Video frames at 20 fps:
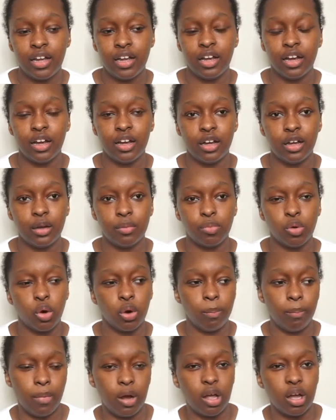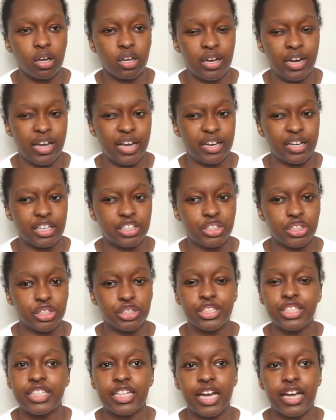um, or mock neck, I
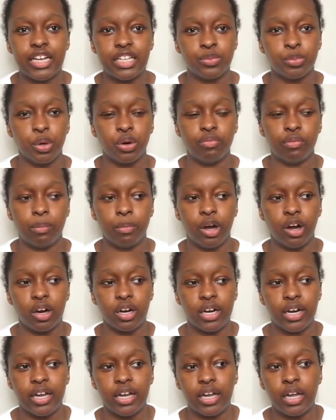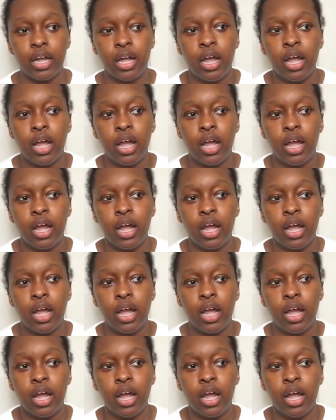should say. It's more of a mock neck.